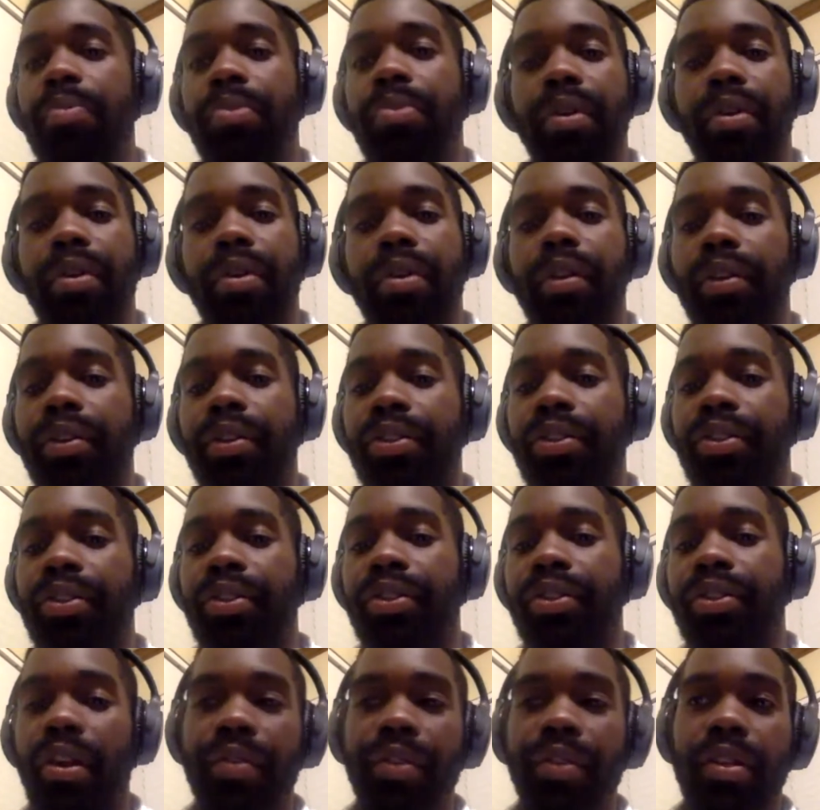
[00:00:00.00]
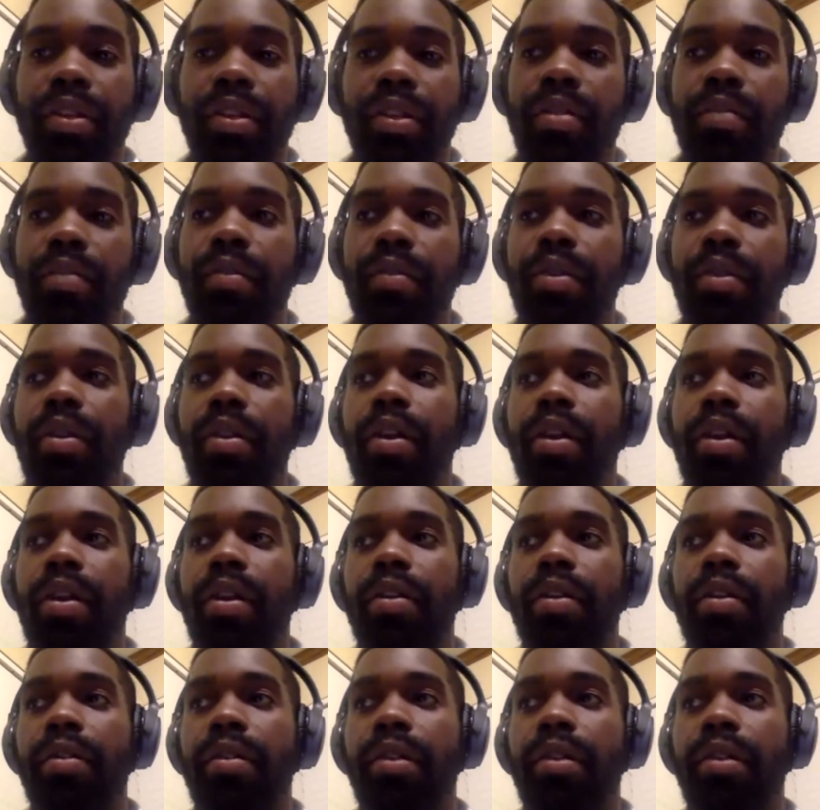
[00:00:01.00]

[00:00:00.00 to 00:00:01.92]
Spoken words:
he put another conservative in there.